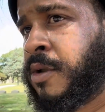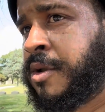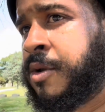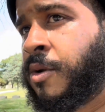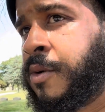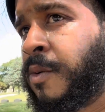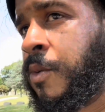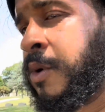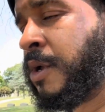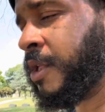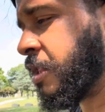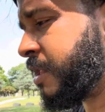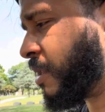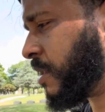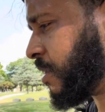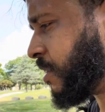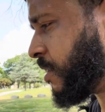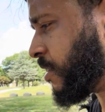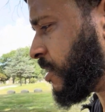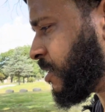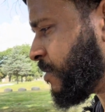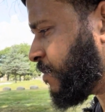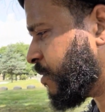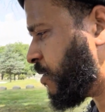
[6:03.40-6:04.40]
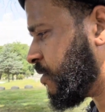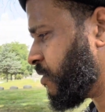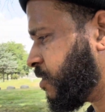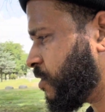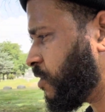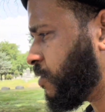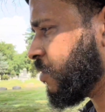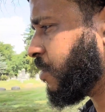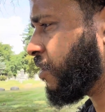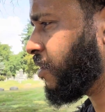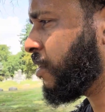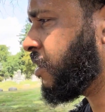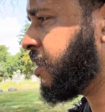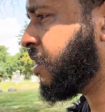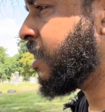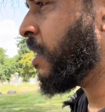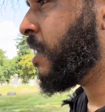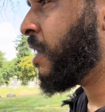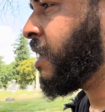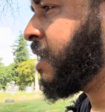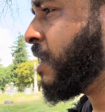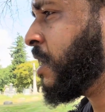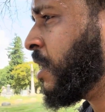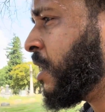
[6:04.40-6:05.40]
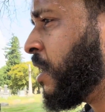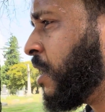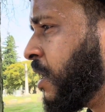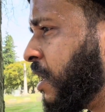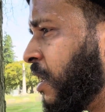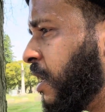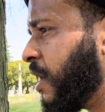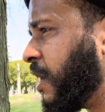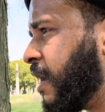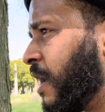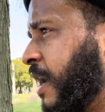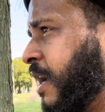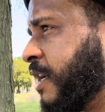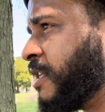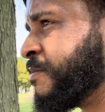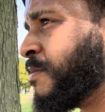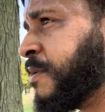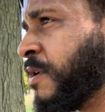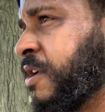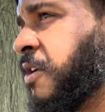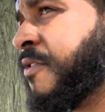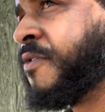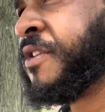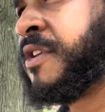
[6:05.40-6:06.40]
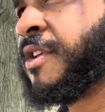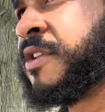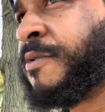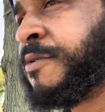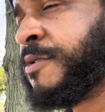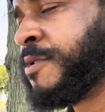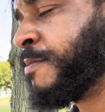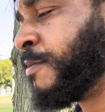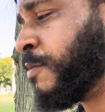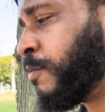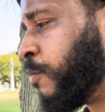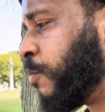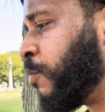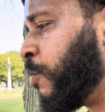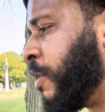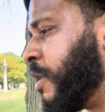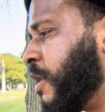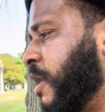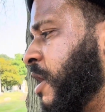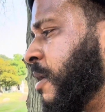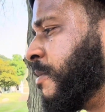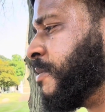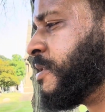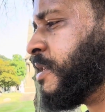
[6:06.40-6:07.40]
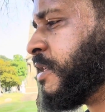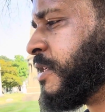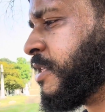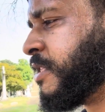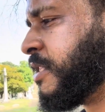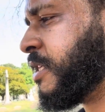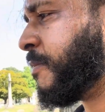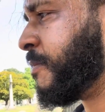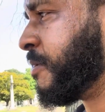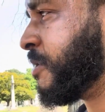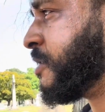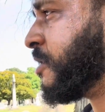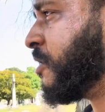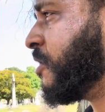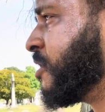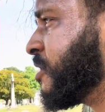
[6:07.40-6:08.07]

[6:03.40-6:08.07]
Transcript: with the spiritual aspect of when it comes to the cemetery,